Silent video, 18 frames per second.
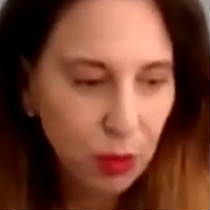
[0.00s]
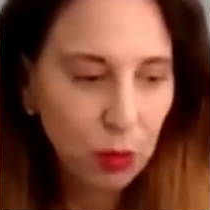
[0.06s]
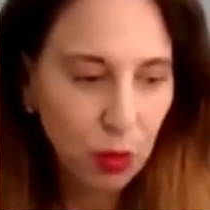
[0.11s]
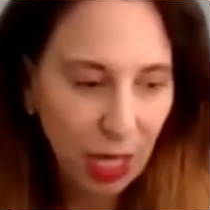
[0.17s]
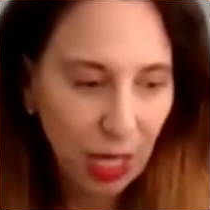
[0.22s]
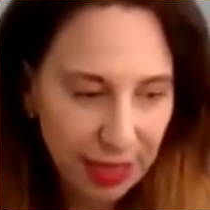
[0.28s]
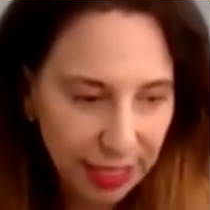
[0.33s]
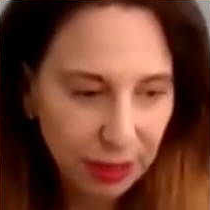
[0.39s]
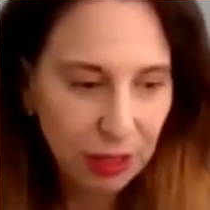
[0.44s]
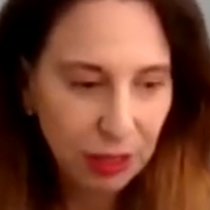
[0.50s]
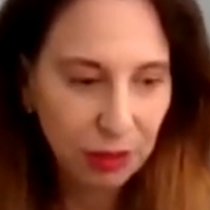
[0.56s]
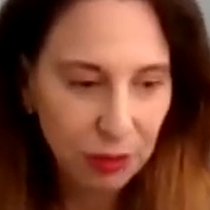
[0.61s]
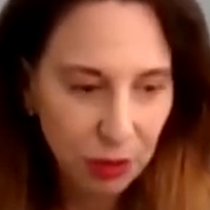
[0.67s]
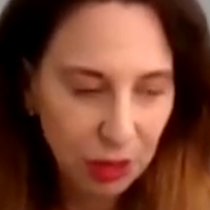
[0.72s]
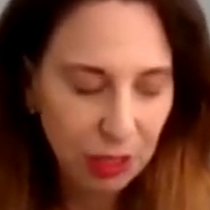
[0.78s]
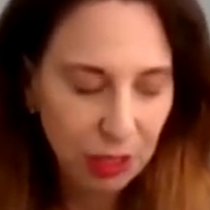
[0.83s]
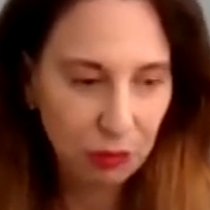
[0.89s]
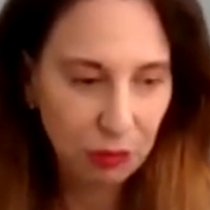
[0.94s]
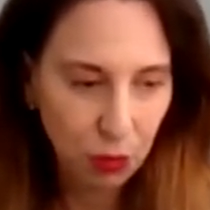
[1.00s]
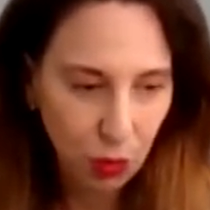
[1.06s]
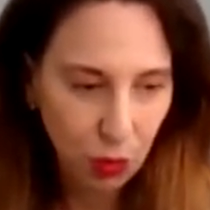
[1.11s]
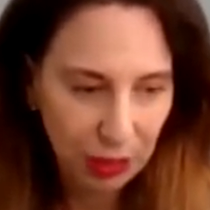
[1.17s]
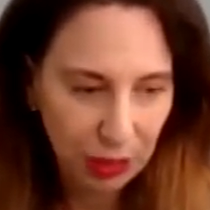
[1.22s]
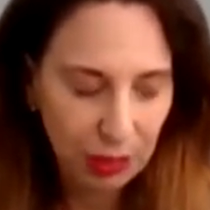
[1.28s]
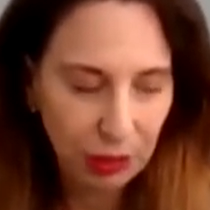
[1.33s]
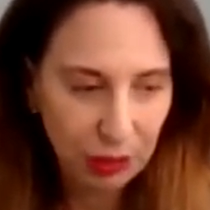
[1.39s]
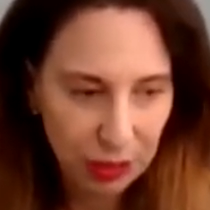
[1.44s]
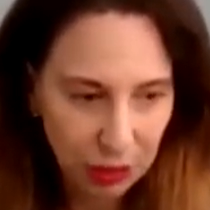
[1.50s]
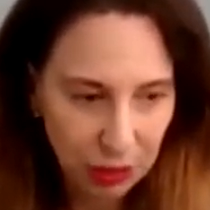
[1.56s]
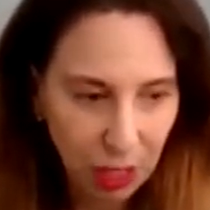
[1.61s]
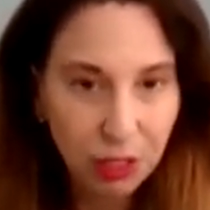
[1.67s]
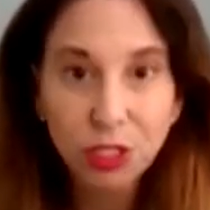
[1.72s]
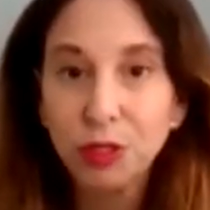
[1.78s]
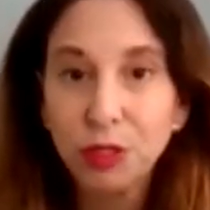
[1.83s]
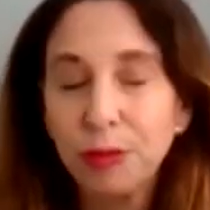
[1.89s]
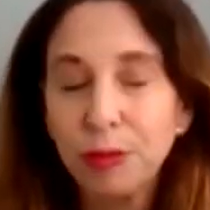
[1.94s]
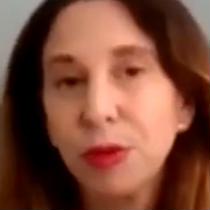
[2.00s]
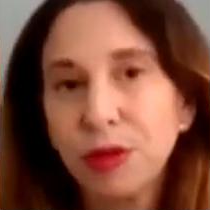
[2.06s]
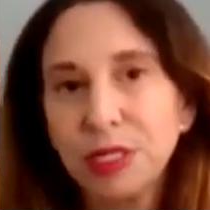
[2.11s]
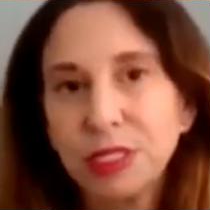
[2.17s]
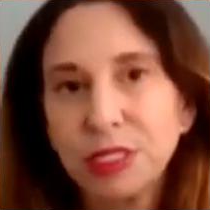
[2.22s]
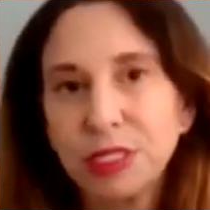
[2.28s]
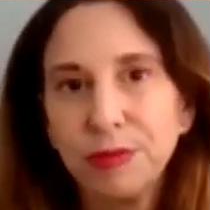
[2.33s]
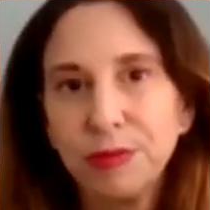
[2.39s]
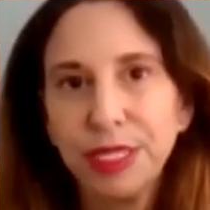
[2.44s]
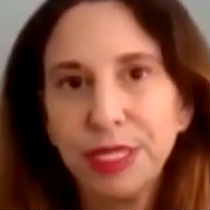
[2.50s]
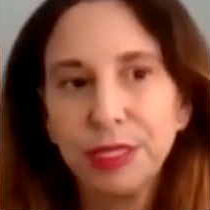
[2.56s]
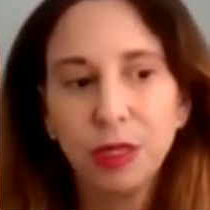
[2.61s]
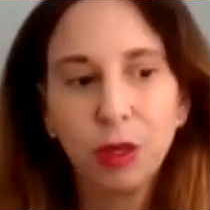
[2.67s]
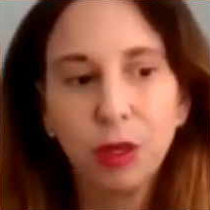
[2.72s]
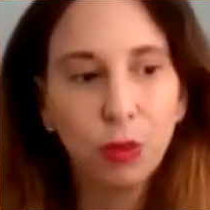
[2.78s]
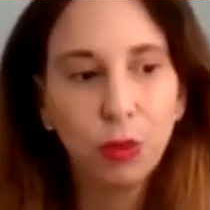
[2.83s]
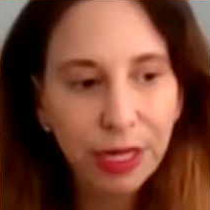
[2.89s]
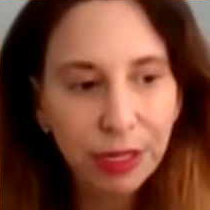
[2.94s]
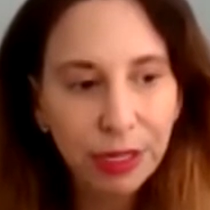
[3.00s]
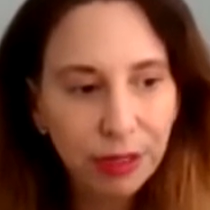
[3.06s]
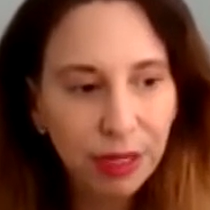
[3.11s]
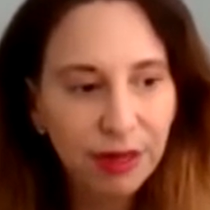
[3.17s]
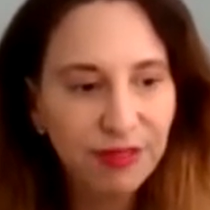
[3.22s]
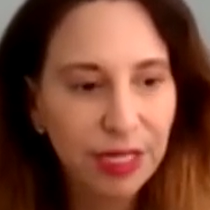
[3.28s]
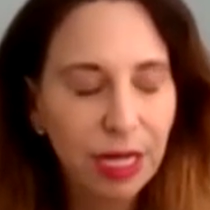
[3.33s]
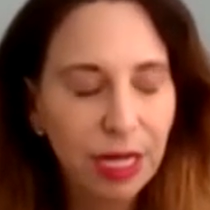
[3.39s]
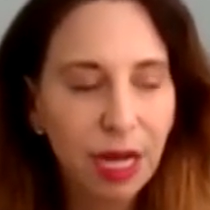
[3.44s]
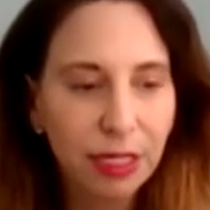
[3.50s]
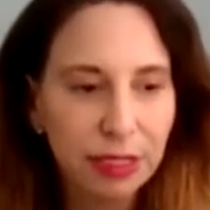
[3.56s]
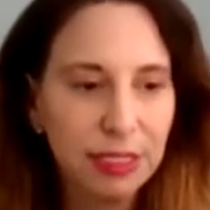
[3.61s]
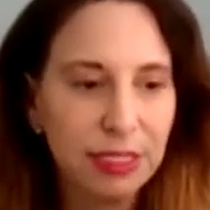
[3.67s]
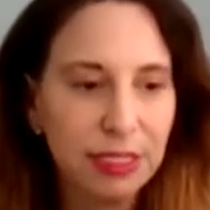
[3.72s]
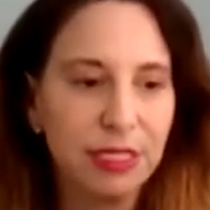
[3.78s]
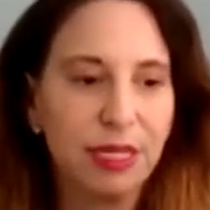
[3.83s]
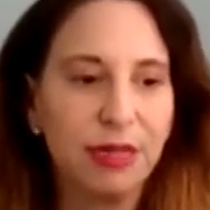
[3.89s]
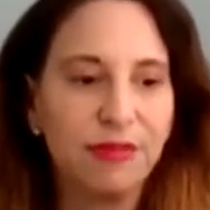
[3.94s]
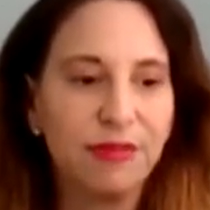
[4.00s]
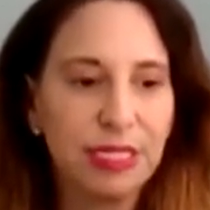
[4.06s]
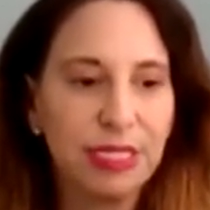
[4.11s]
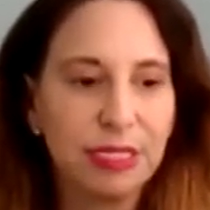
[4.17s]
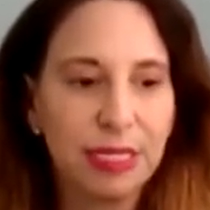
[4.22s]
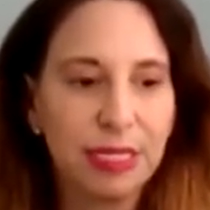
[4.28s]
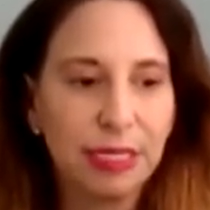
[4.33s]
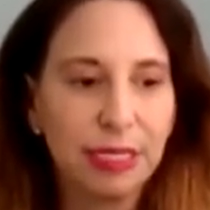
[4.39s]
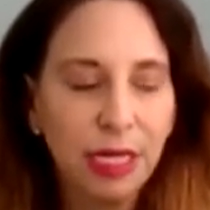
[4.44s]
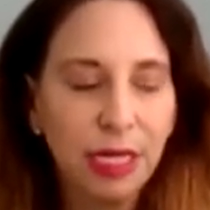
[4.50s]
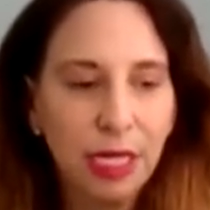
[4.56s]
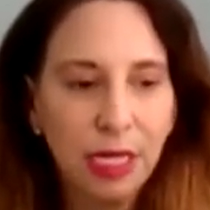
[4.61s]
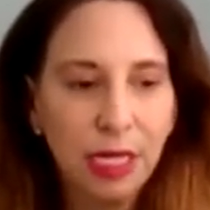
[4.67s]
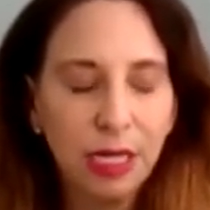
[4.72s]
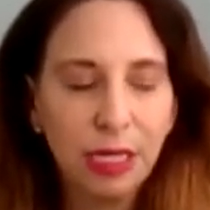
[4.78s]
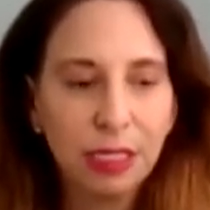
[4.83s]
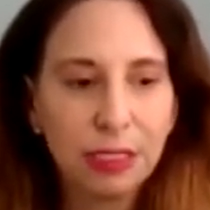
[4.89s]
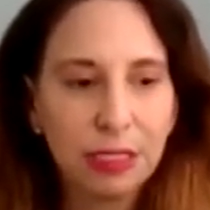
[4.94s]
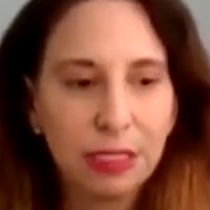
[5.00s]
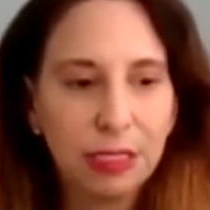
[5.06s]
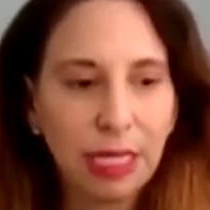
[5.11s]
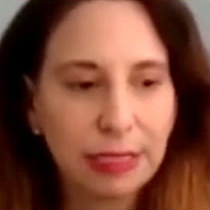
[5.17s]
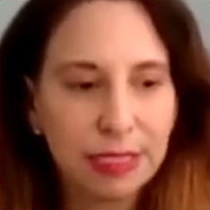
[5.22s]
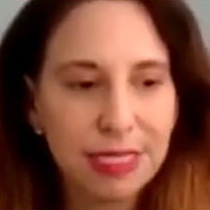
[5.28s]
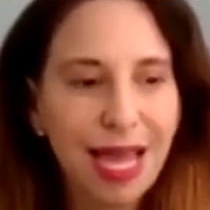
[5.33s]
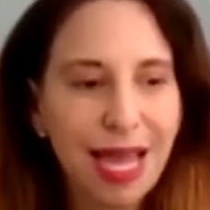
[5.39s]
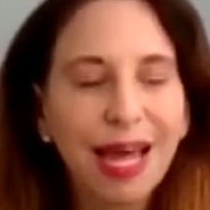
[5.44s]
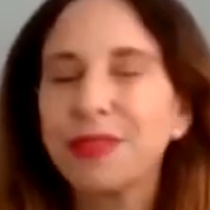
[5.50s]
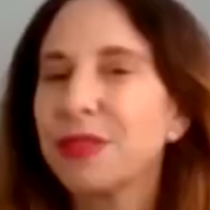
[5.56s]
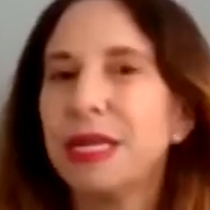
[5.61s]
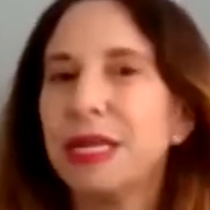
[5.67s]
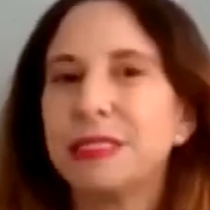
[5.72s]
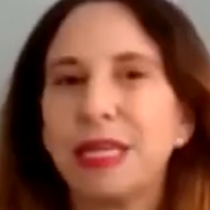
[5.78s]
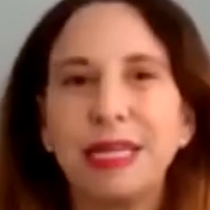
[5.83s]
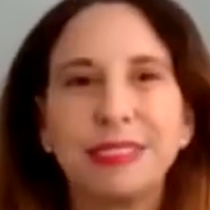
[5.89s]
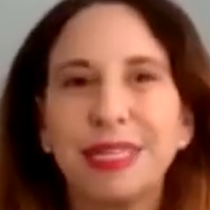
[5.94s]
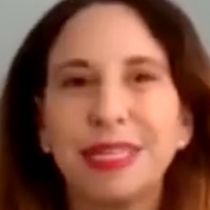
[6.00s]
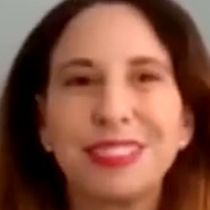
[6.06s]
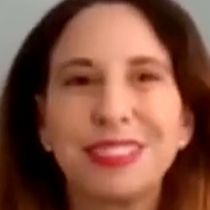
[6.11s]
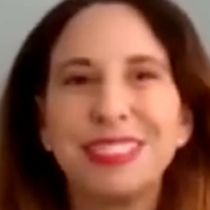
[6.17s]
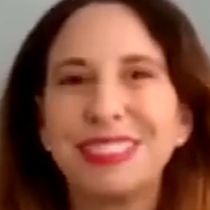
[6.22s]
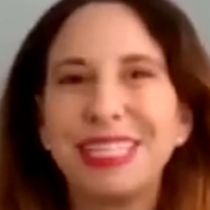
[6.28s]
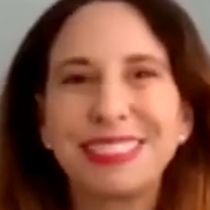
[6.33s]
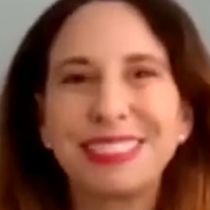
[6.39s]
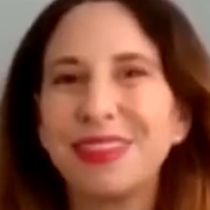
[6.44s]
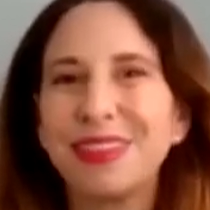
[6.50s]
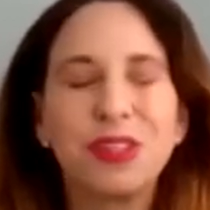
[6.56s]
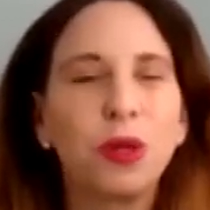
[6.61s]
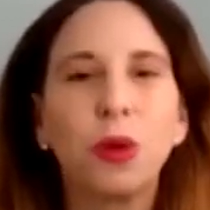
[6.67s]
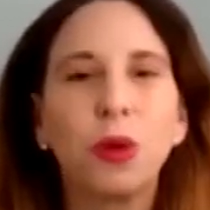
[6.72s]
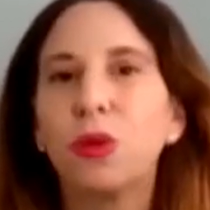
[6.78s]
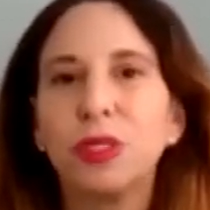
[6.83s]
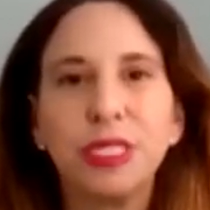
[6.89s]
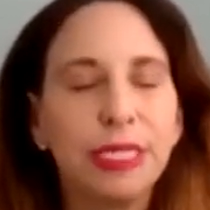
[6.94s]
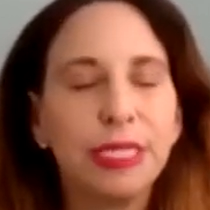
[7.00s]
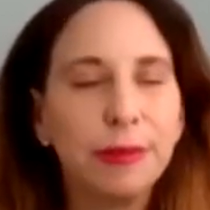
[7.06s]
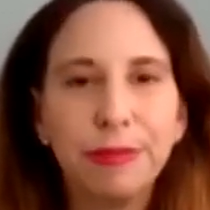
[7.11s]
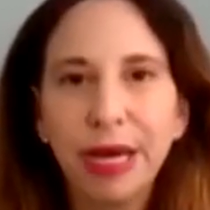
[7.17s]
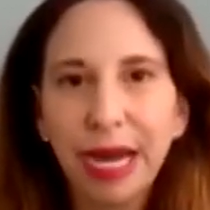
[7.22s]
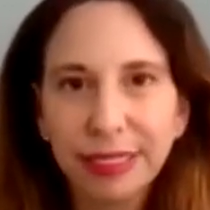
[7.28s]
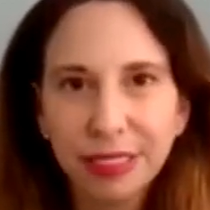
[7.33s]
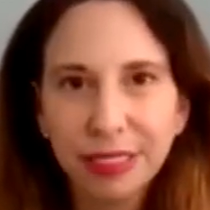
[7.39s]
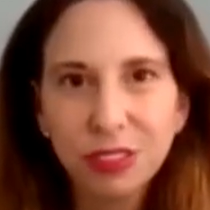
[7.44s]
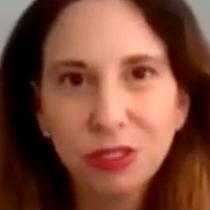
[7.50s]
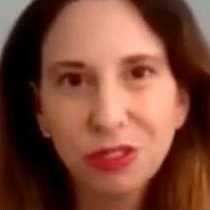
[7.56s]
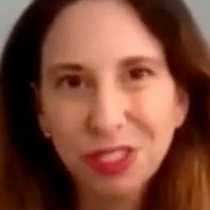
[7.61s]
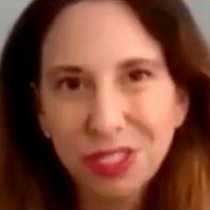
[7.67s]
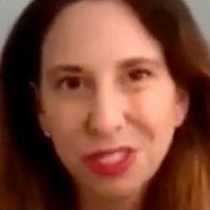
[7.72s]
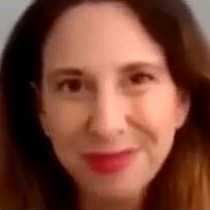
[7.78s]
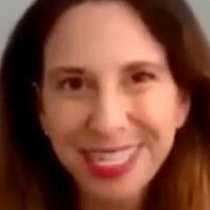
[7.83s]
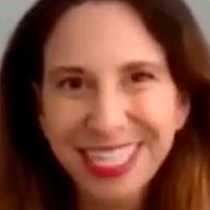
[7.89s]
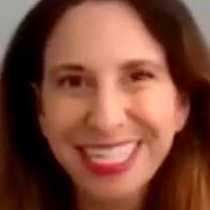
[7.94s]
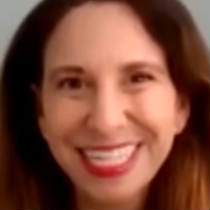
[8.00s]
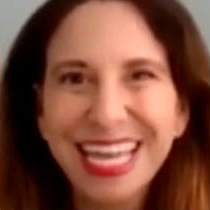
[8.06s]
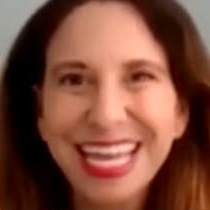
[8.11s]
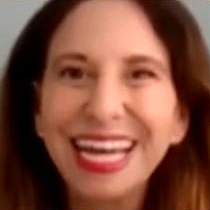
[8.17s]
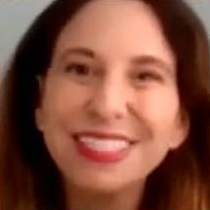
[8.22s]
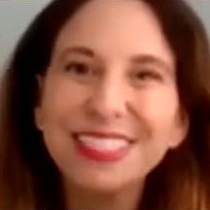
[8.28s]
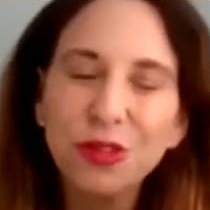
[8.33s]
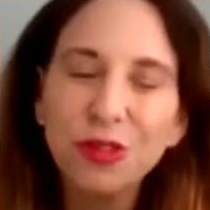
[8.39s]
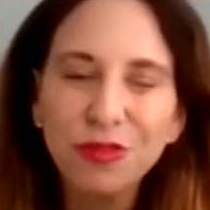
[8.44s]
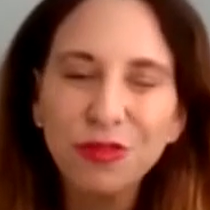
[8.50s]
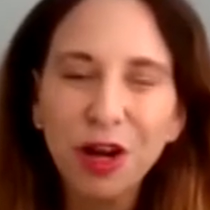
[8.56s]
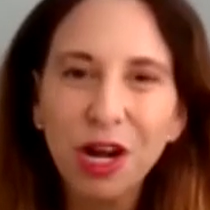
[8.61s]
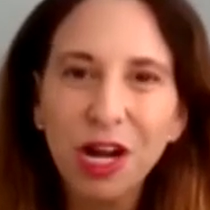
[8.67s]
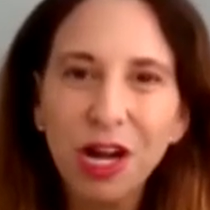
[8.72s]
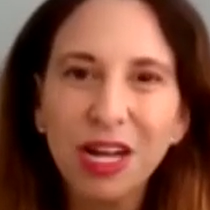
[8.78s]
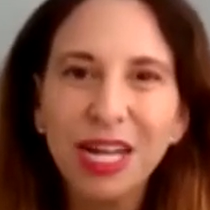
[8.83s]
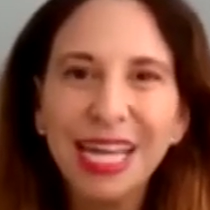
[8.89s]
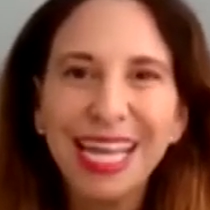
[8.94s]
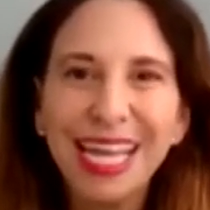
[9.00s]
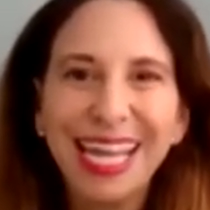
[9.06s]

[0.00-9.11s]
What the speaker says: think that what there is also important to be aware of and cognizant of is that that's not the only impact that social media has had so far.